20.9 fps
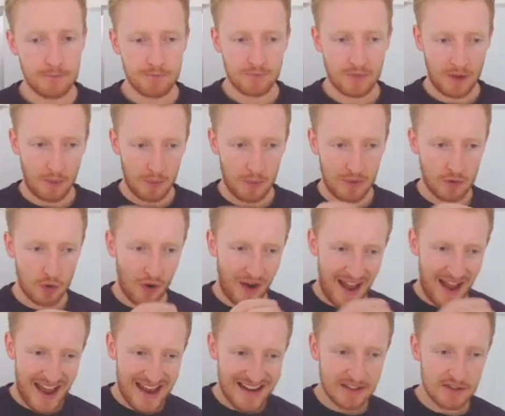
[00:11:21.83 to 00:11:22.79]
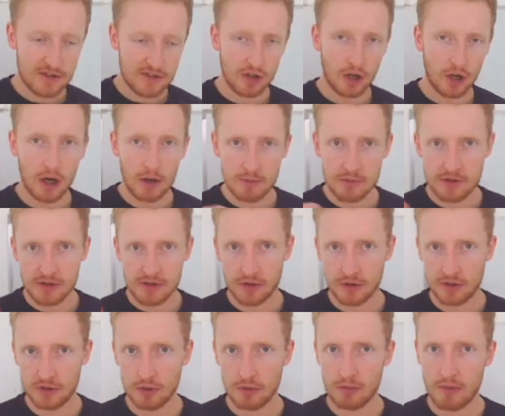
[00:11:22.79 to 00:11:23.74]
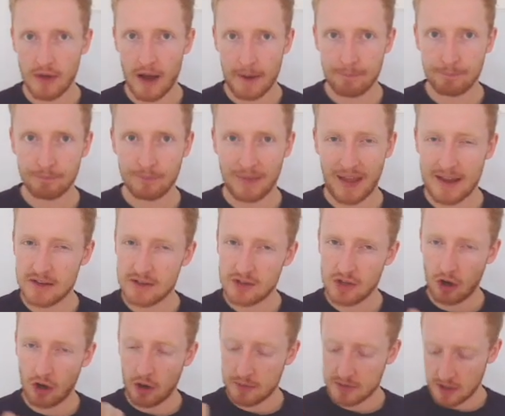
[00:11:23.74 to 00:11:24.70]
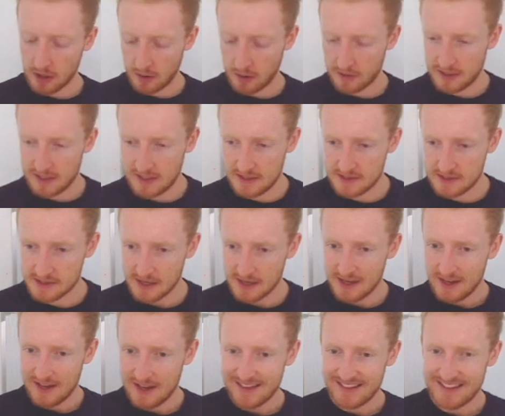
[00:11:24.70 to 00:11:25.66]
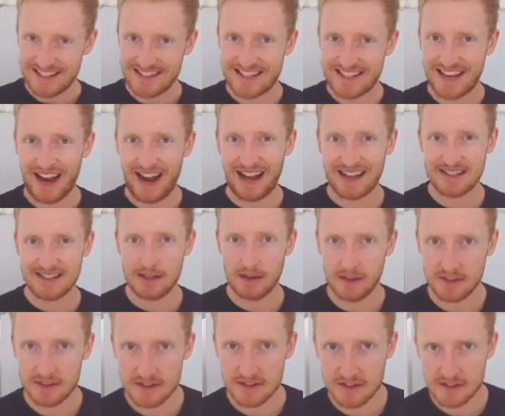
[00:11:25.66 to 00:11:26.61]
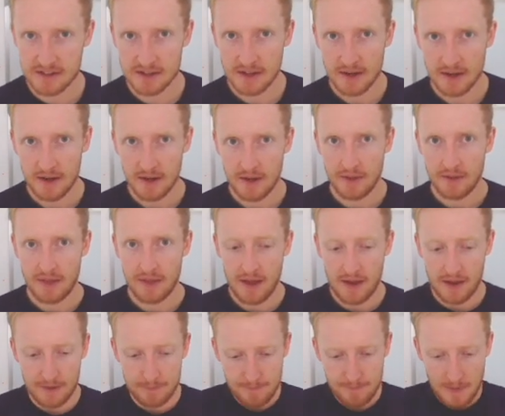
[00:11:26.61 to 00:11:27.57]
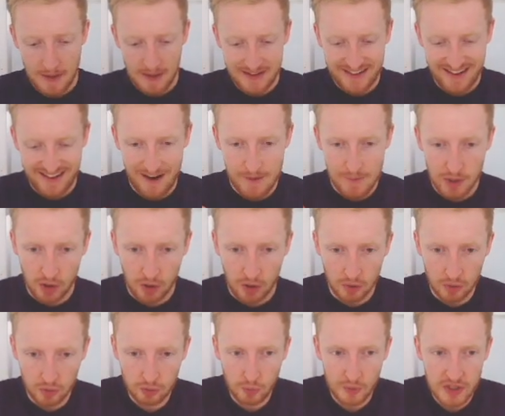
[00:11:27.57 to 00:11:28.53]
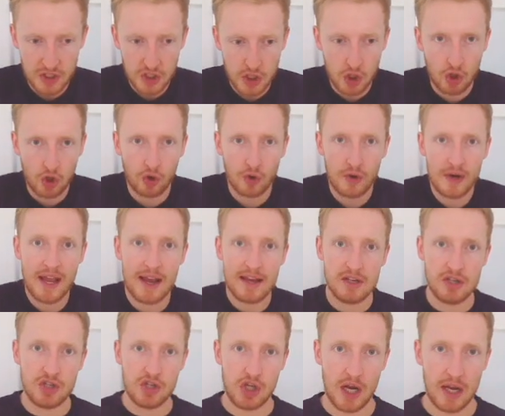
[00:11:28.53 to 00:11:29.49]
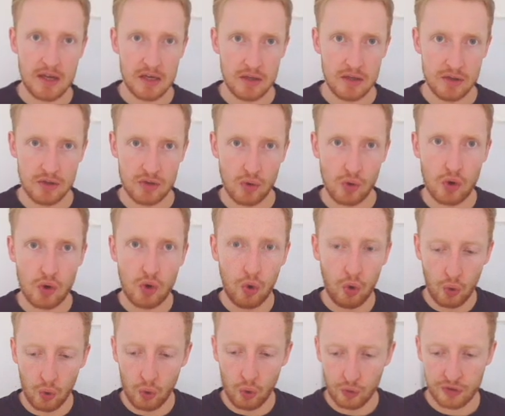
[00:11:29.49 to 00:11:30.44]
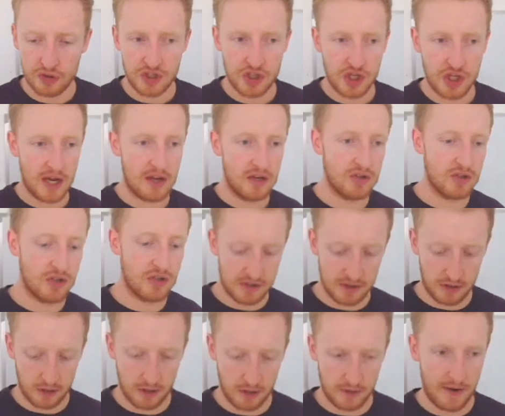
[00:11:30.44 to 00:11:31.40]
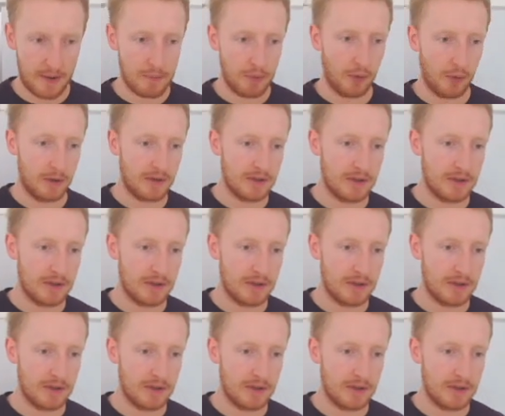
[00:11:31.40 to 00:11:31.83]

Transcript: And we've got enzymes that do that. Enzymes are these, these catalysts they're chemicals which create change or cause change inside of our body.